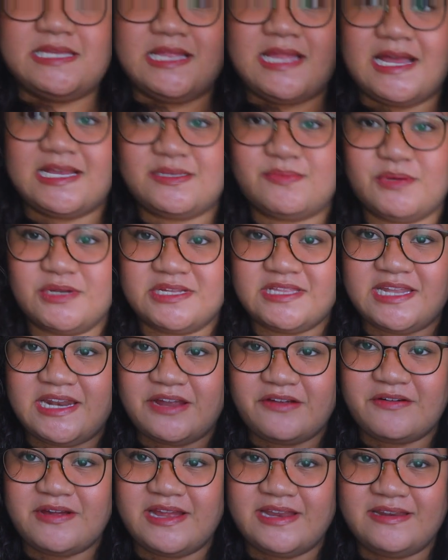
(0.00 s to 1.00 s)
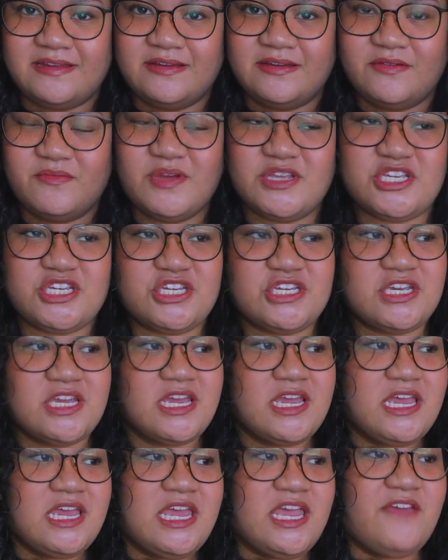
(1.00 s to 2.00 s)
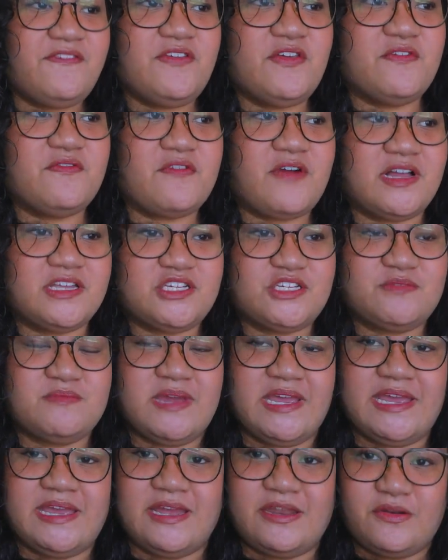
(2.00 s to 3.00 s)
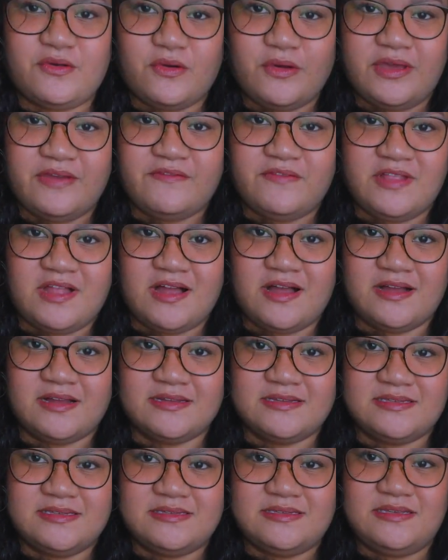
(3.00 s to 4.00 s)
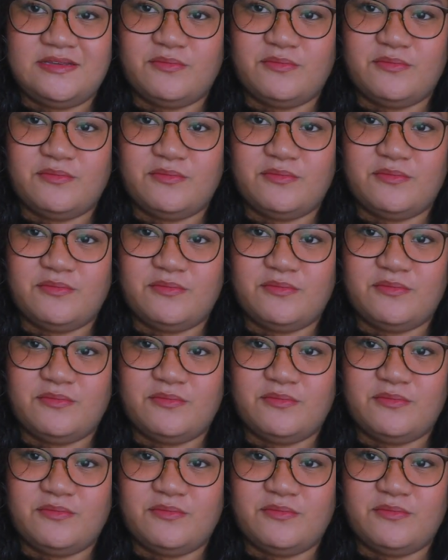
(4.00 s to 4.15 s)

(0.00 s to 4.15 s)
last book that I read, which, if you've watched my Hanoi vlogs, you